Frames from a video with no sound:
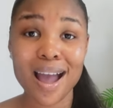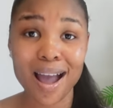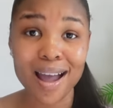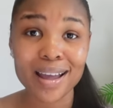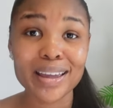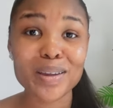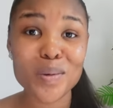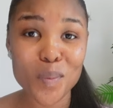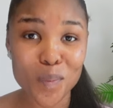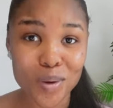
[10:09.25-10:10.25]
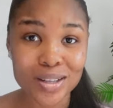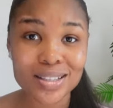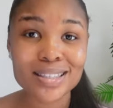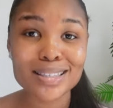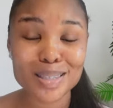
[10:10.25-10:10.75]
I
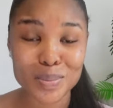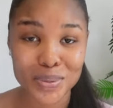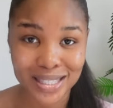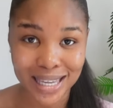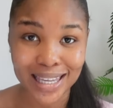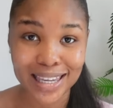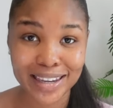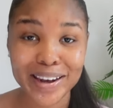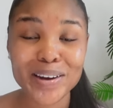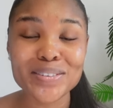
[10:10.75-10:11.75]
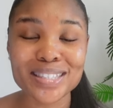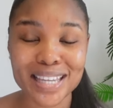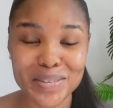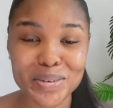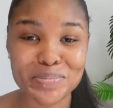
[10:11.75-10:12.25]
want to be taken care of.
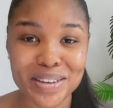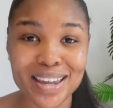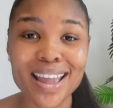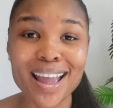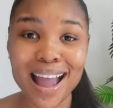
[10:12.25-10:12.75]
Say it with me.